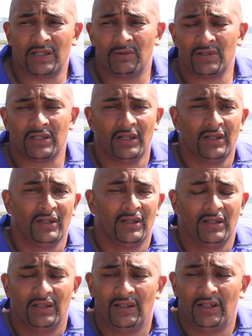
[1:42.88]
I was
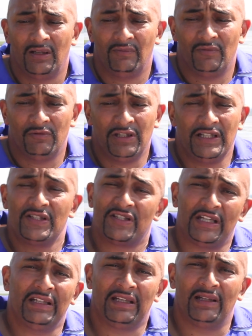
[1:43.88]
really
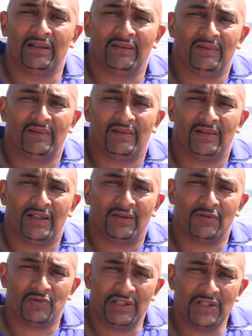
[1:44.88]
seeking, and I
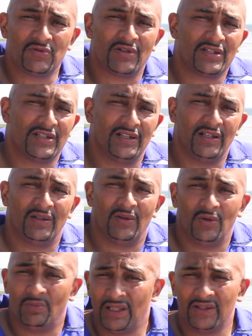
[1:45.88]
was really interested in
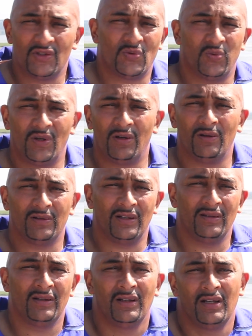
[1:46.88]
who made this world.
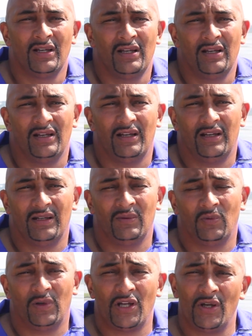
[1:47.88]
And
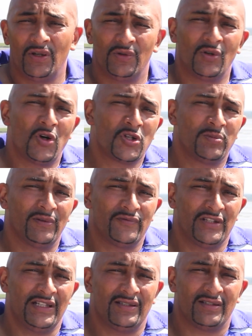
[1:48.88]
when I heard the gospel of
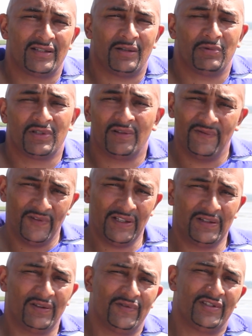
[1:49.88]
Jesus, I was
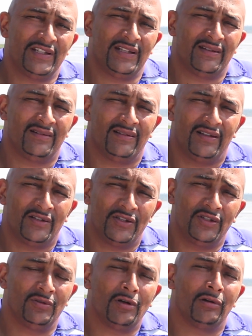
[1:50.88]
convicted of sin, and I
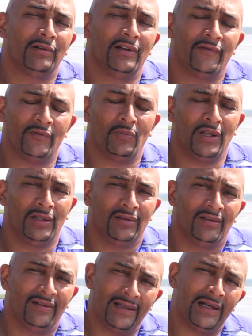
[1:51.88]
knew God loved me
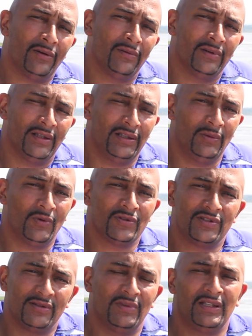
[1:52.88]
now, and He
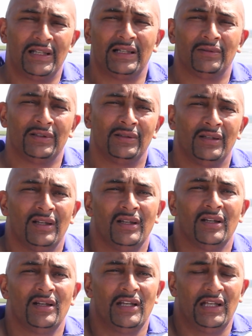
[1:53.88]
wanted me now. And
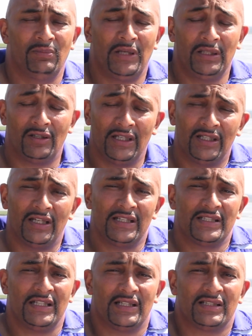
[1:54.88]
in May
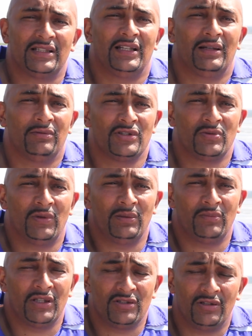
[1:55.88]
1996, that was when
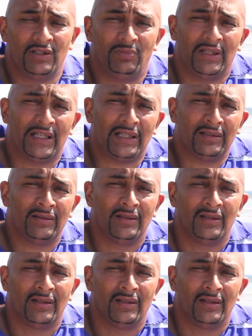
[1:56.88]
my journey began